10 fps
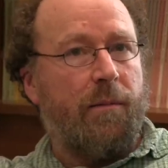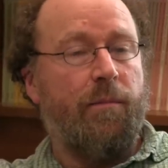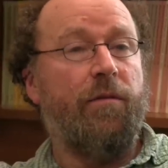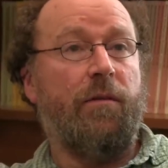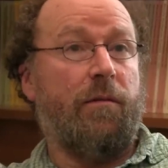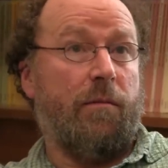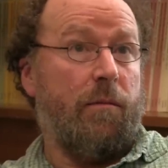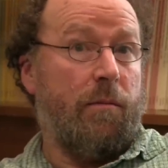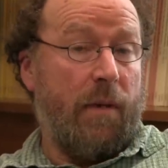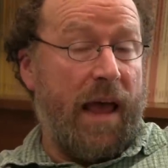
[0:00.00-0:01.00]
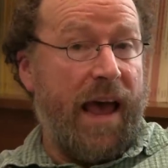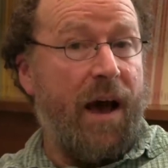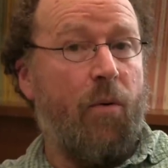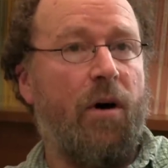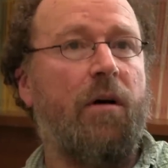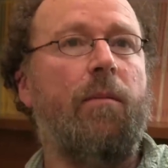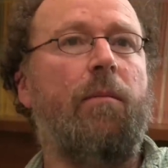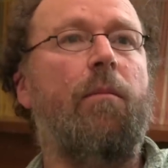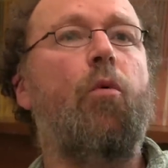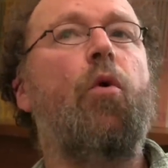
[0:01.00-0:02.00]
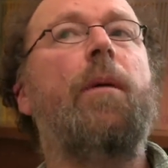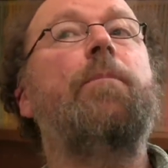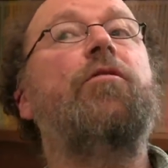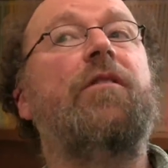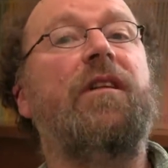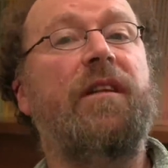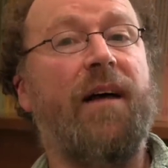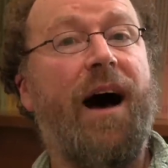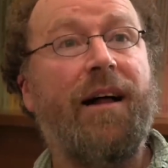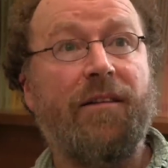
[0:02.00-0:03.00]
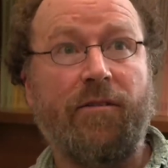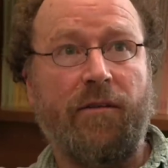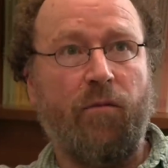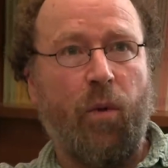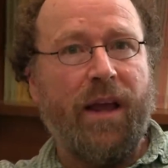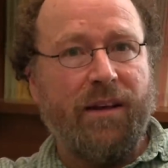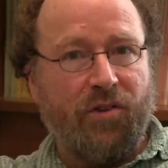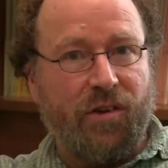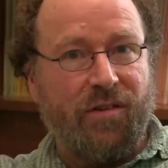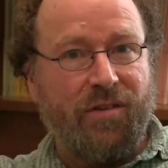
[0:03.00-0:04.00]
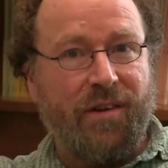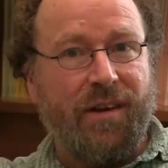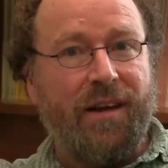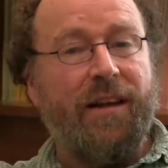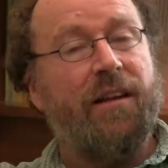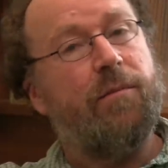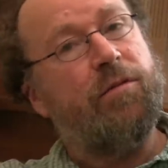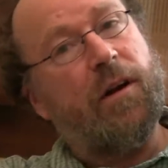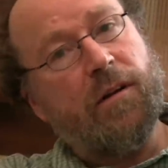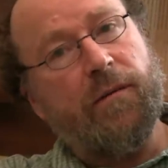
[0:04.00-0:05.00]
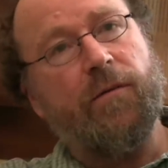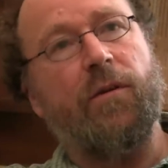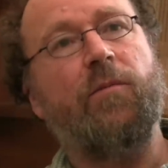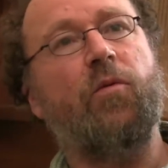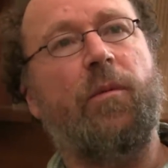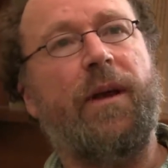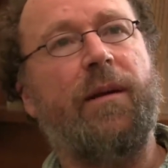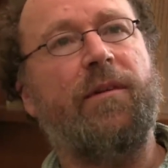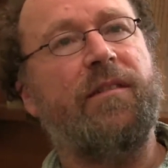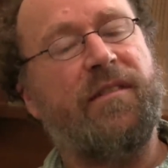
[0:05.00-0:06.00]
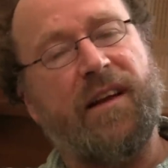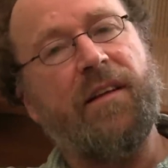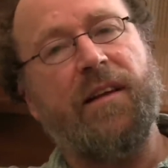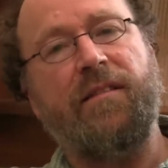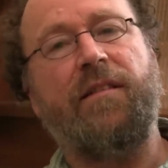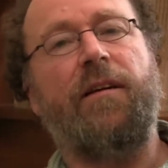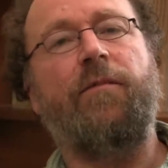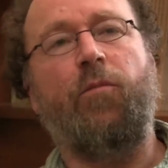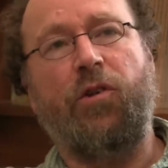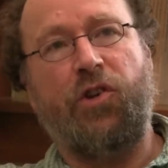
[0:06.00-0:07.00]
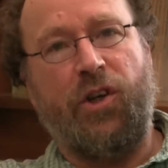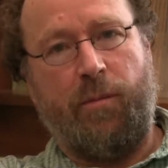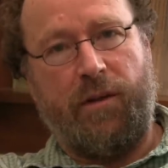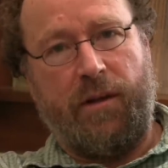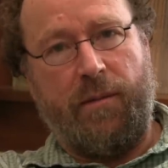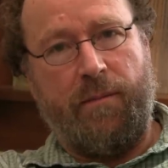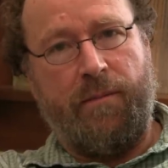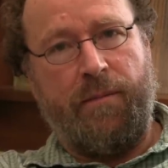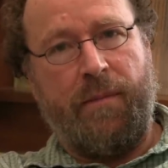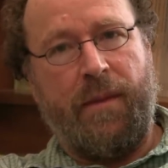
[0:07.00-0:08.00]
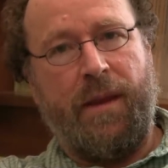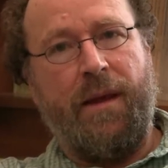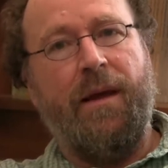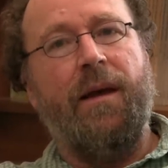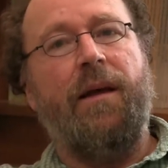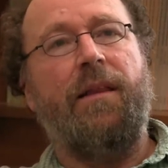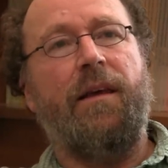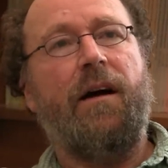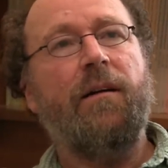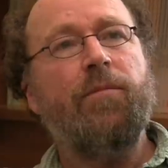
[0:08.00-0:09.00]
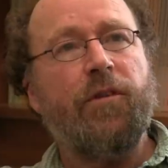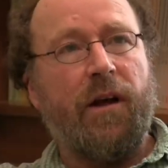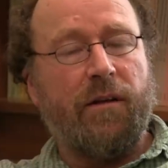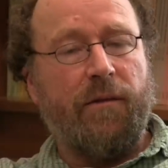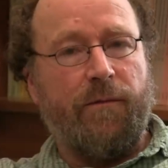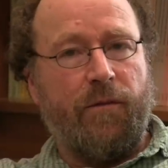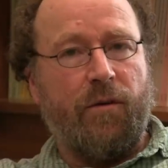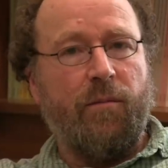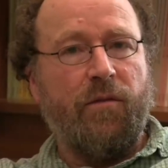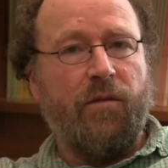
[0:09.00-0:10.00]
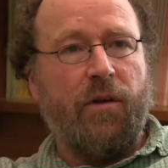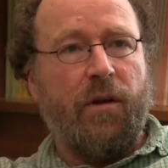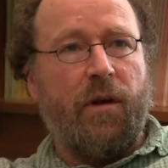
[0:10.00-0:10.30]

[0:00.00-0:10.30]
per hour, more per dollar of wages, the productive firms will be able to sell their stuff more cheaply. The unproductive firms